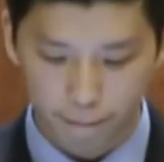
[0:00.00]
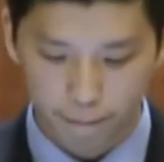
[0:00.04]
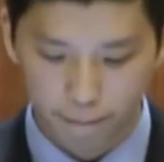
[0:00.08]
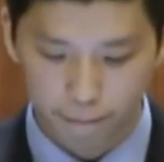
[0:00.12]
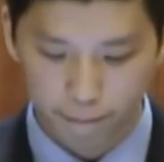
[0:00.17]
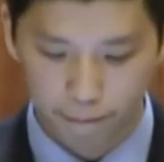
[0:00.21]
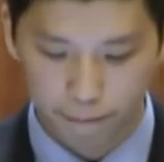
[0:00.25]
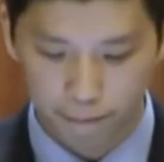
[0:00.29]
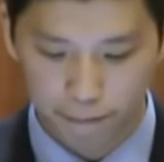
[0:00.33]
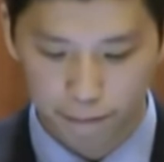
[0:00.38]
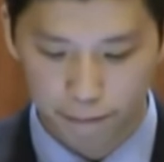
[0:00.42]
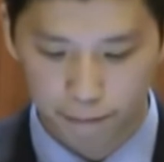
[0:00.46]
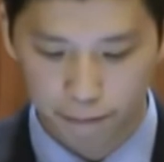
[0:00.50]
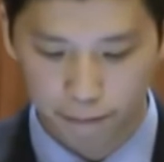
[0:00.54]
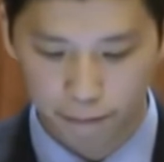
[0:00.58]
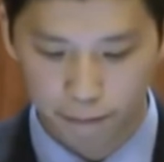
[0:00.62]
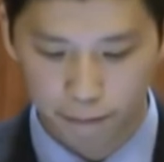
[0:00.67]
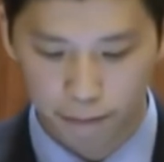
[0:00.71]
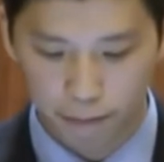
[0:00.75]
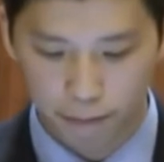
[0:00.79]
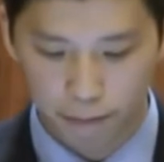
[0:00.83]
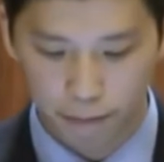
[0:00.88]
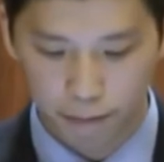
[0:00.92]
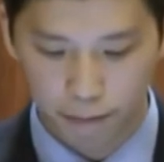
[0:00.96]

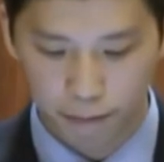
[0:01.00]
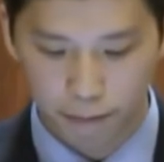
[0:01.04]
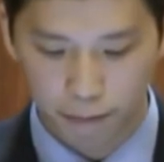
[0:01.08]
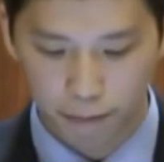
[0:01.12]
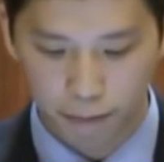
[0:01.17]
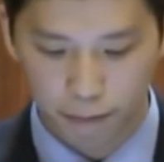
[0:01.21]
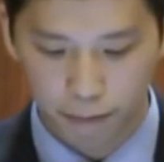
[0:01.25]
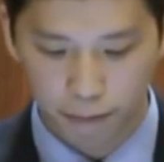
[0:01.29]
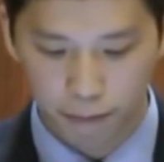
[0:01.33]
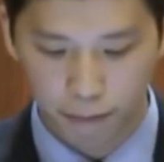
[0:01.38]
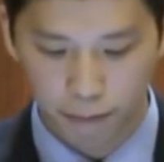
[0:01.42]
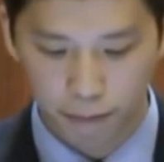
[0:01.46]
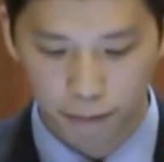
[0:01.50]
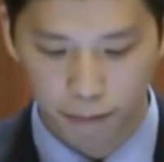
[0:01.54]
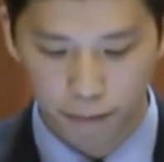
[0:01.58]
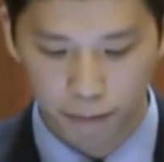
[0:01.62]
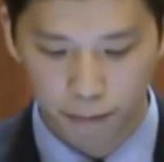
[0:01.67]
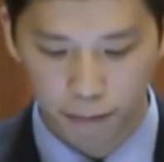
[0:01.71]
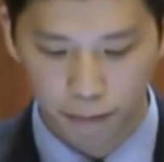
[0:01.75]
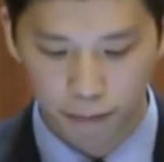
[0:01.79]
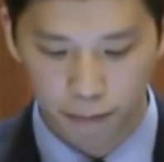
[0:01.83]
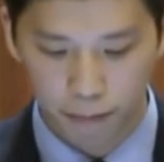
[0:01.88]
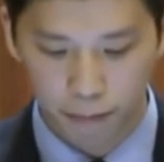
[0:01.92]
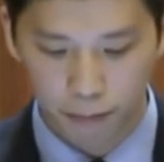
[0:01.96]

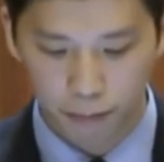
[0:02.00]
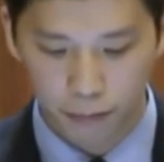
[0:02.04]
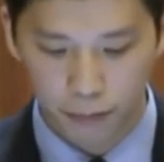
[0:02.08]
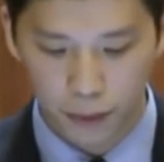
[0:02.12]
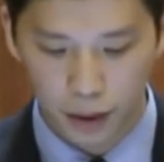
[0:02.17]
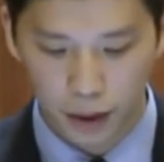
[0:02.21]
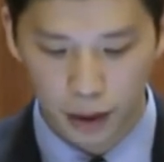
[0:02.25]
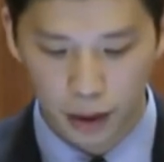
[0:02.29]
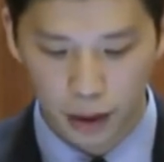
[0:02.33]
Nothing is said.